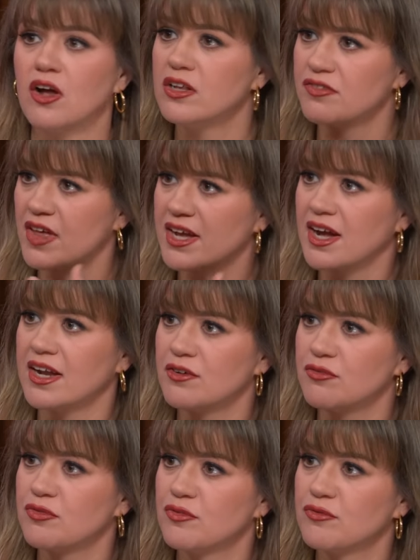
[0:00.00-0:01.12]
all of that kind
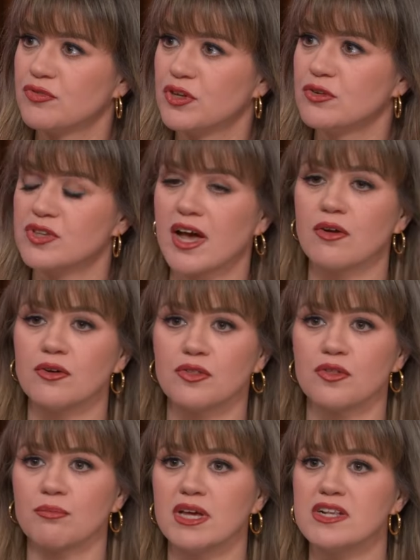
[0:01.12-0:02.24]
of flows out
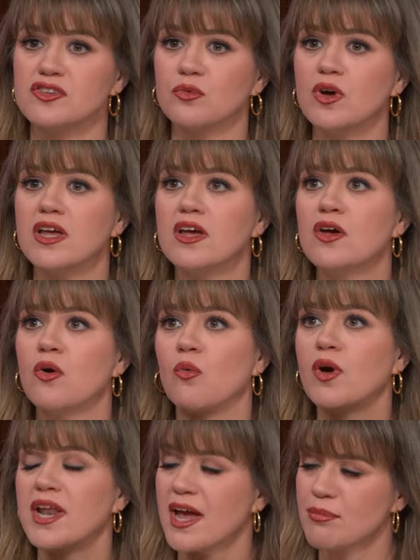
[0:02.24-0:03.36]
through the pen. So what
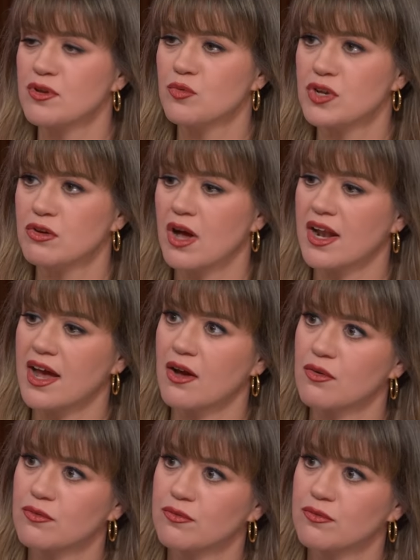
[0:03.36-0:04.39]
what happened when you got out?